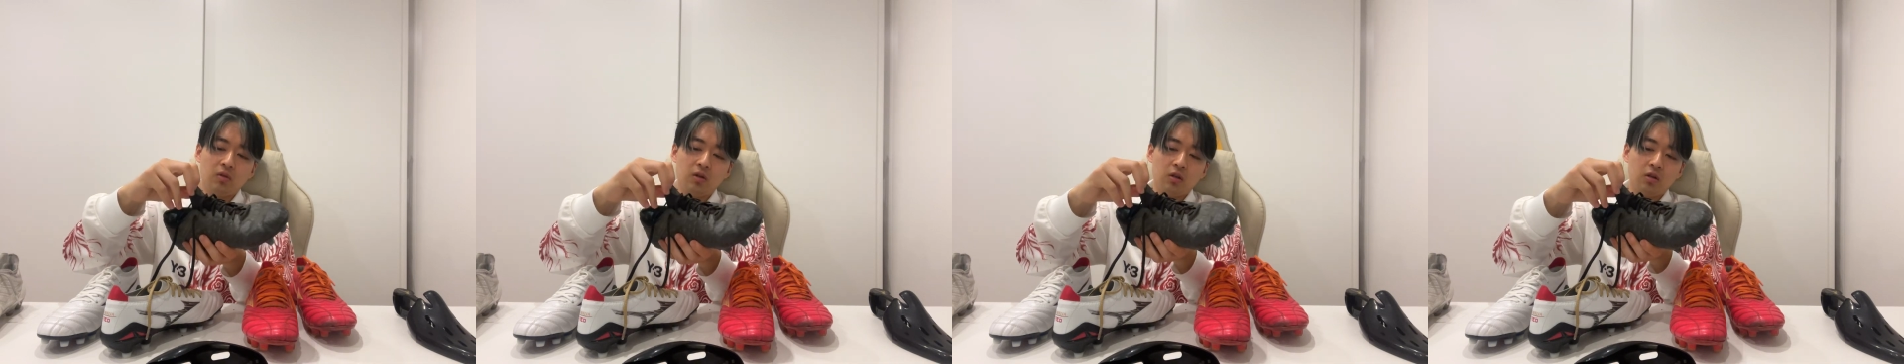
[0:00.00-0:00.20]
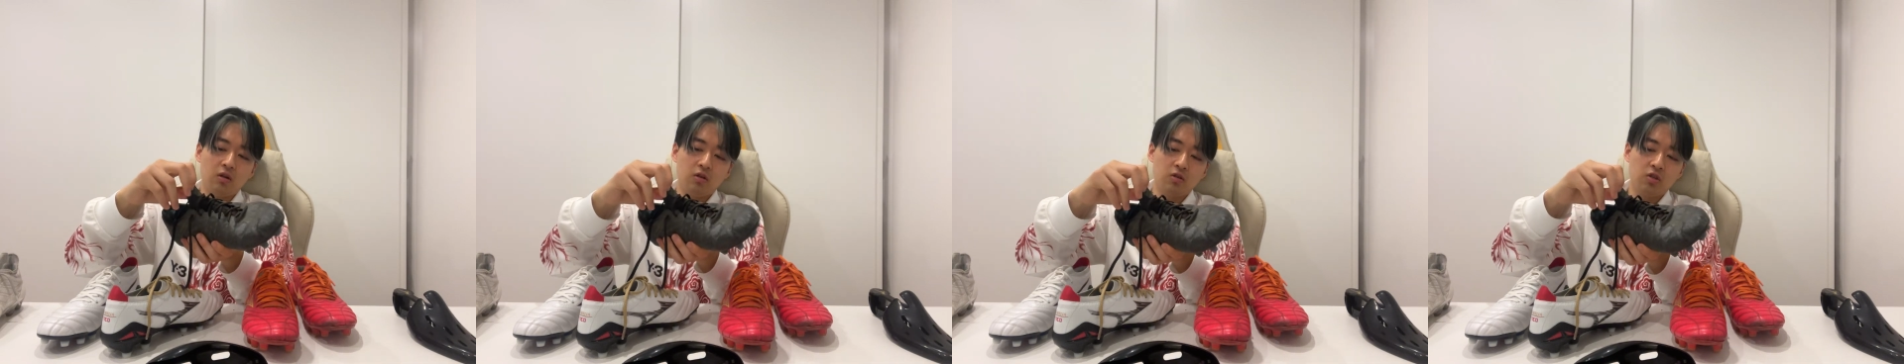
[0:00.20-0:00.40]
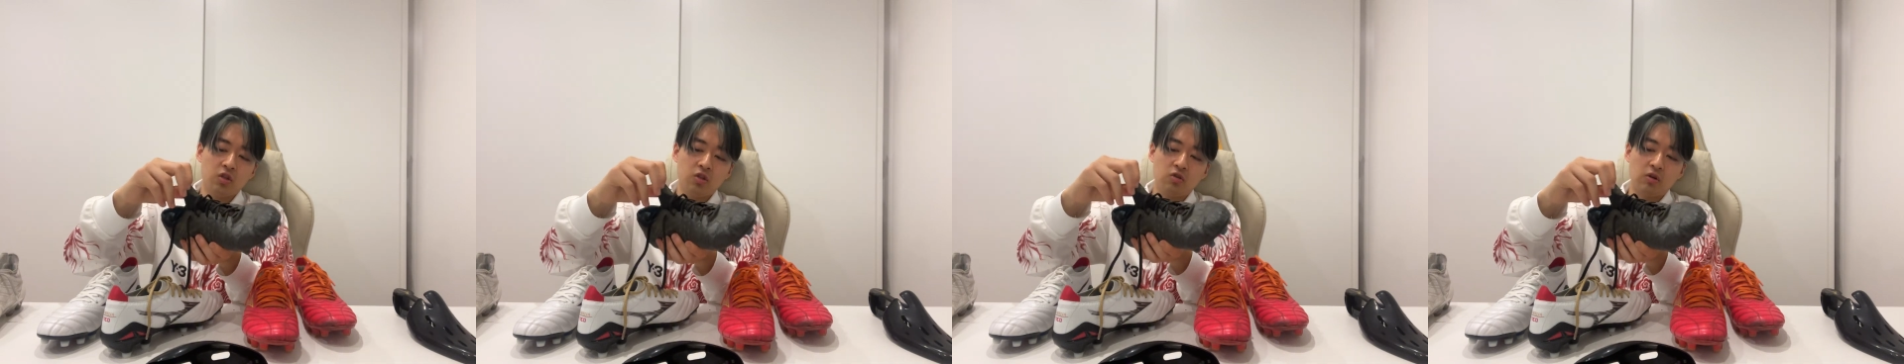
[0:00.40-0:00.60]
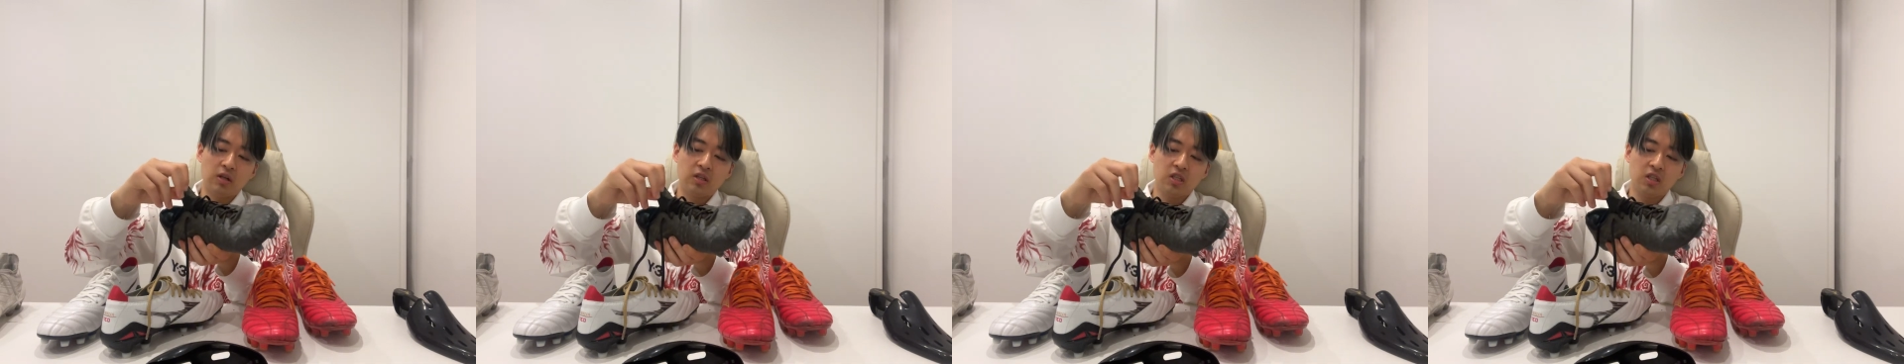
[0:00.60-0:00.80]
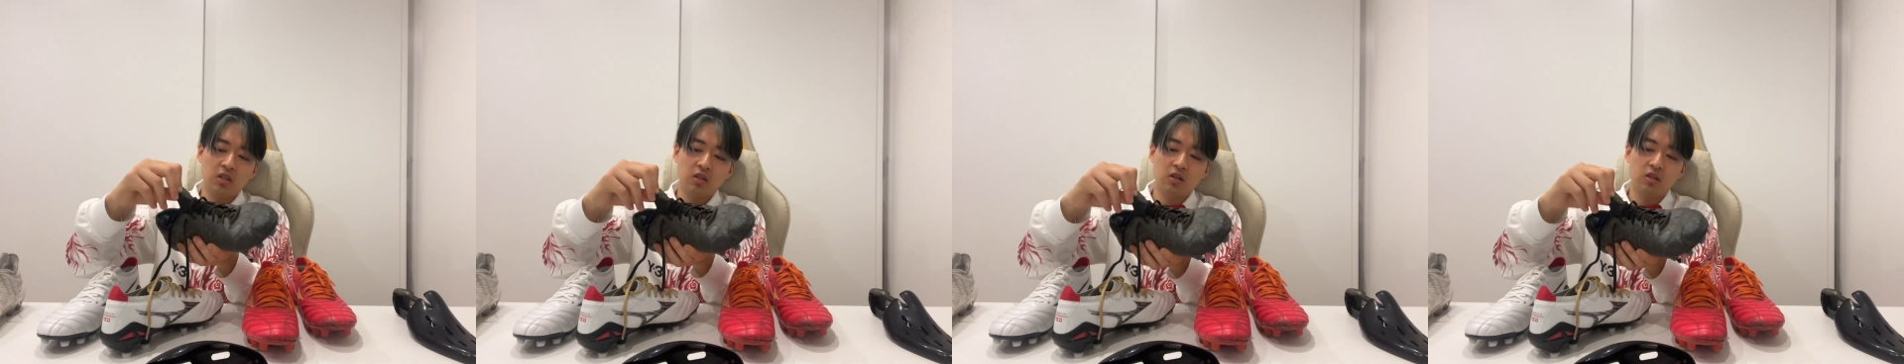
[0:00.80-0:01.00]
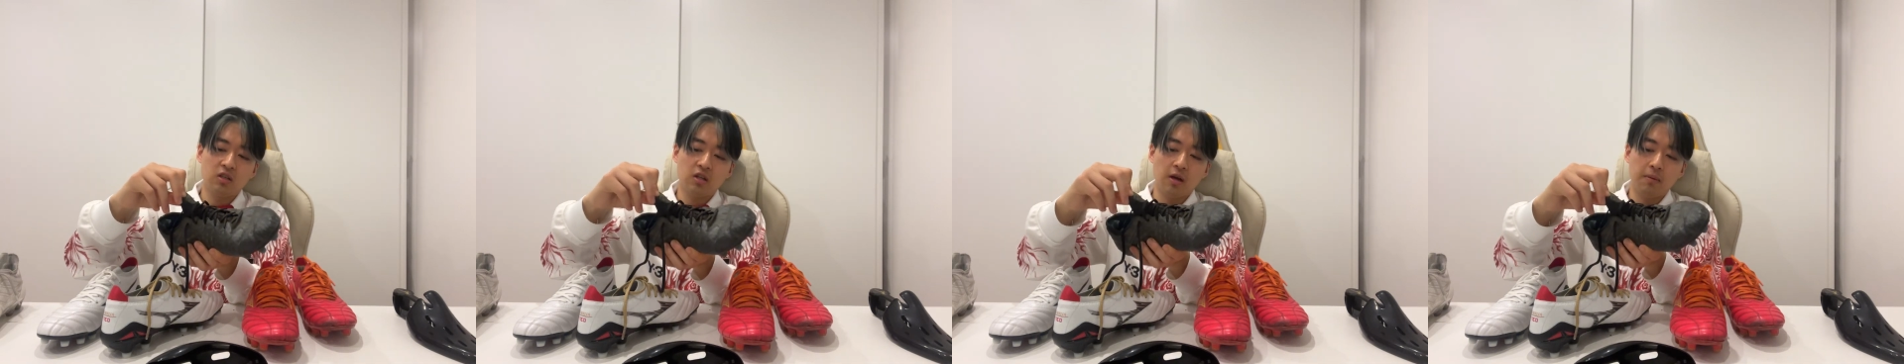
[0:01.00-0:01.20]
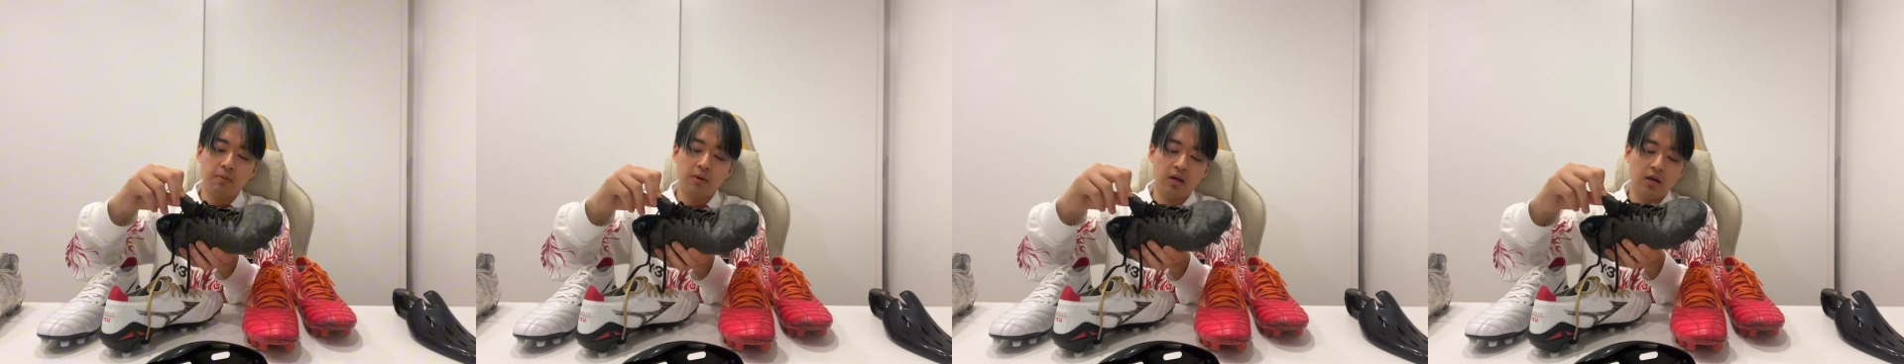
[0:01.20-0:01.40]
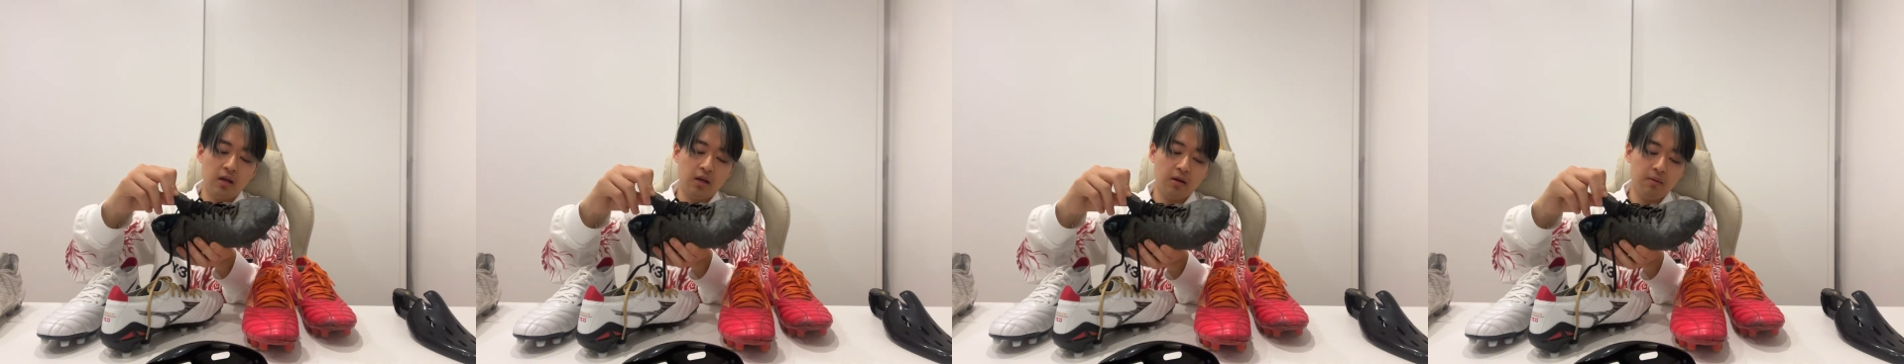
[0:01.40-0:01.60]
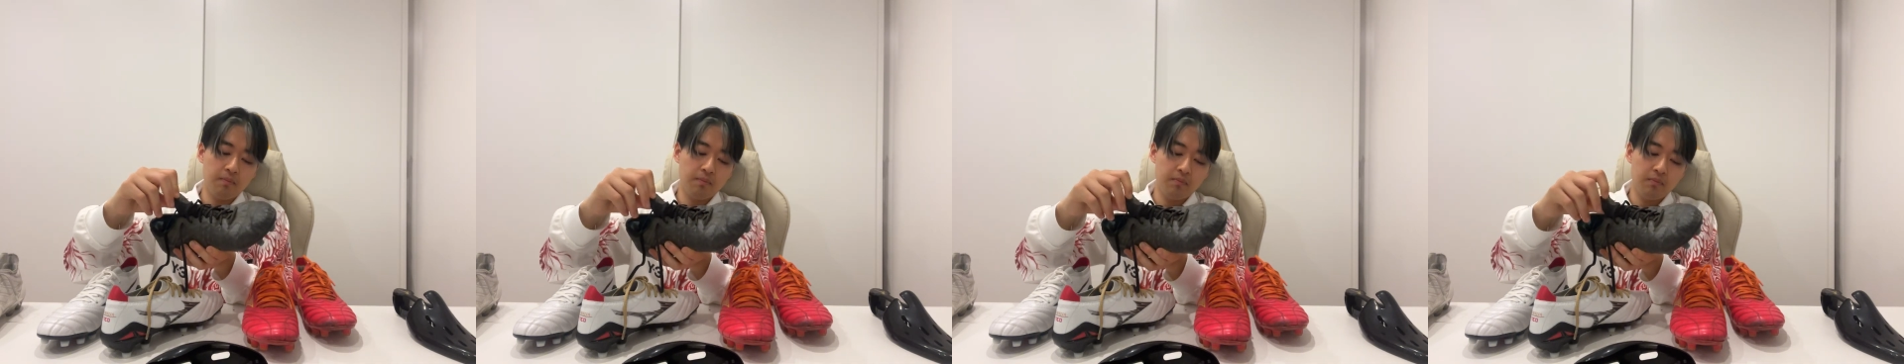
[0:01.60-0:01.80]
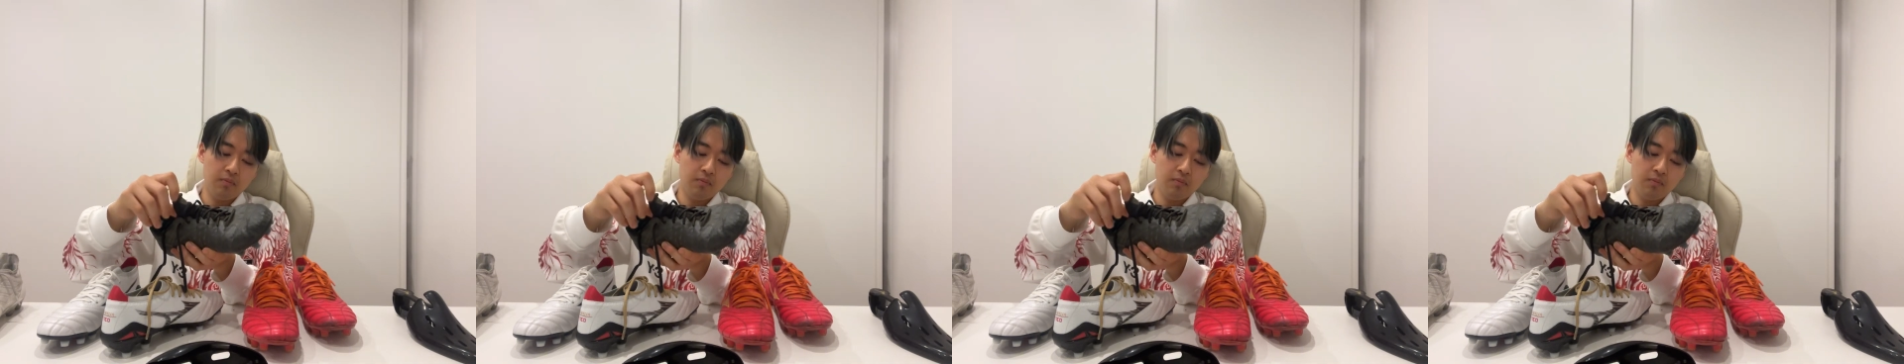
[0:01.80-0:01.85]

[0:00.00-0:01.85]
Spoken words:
stretchiness up here